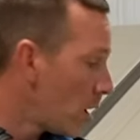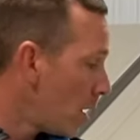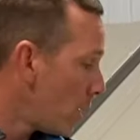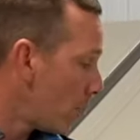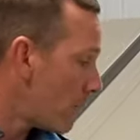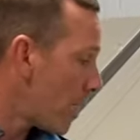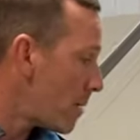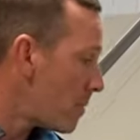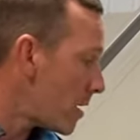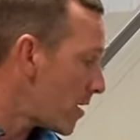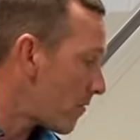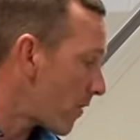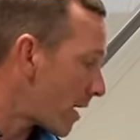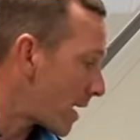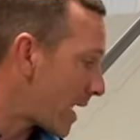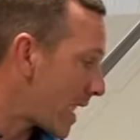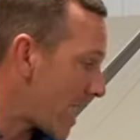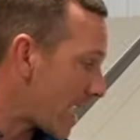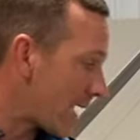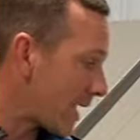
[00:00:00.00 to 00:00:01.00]
Maybe if I
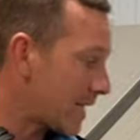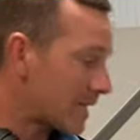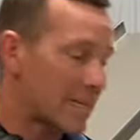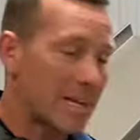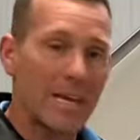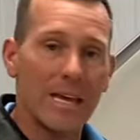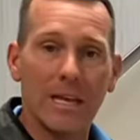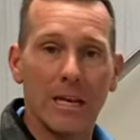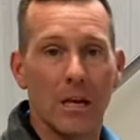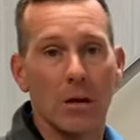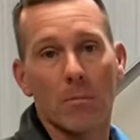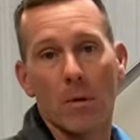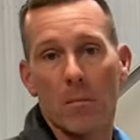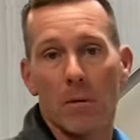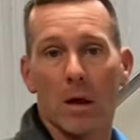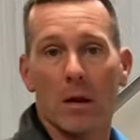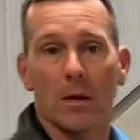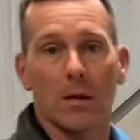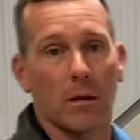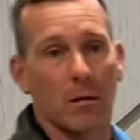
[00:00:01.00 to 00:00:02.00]
can't get it to hit here, maybe I
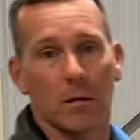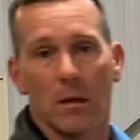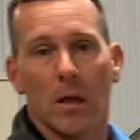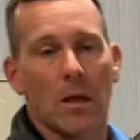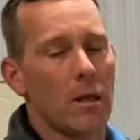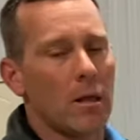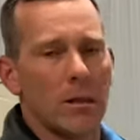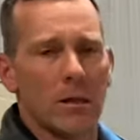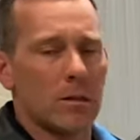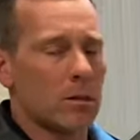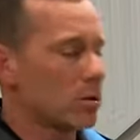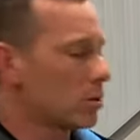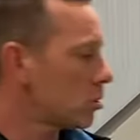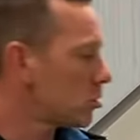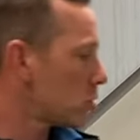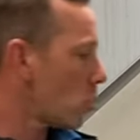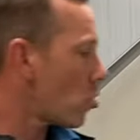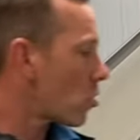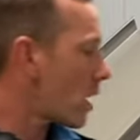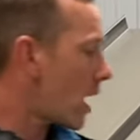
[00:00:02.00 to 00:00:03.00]
need There, there's
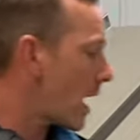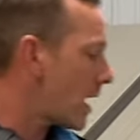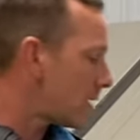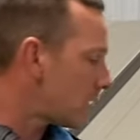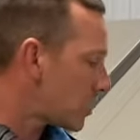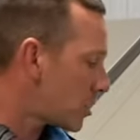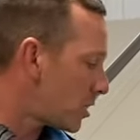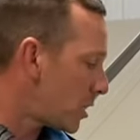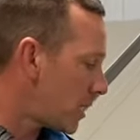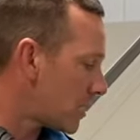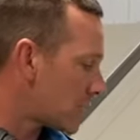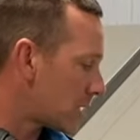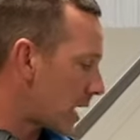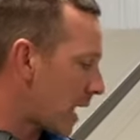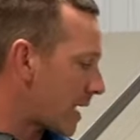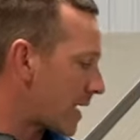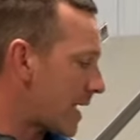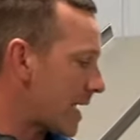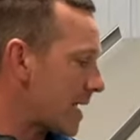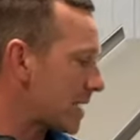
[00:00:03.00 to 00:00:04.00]
all kinds of things that I
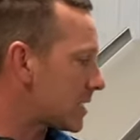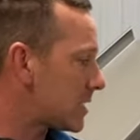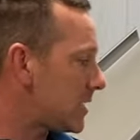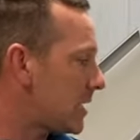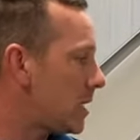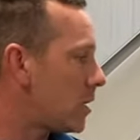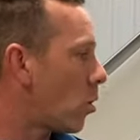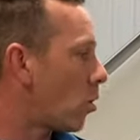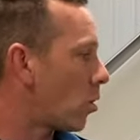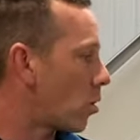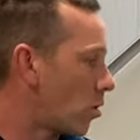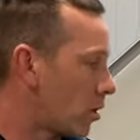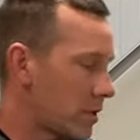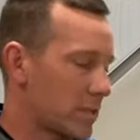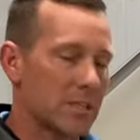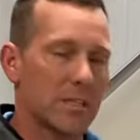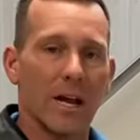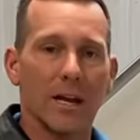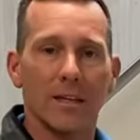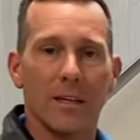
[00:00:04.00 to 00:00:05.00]
can't see going on
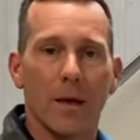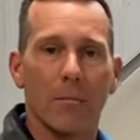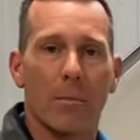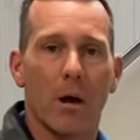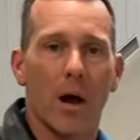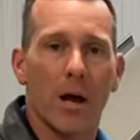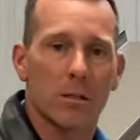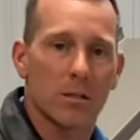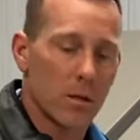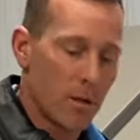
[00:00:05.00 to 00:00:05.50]
inside that box.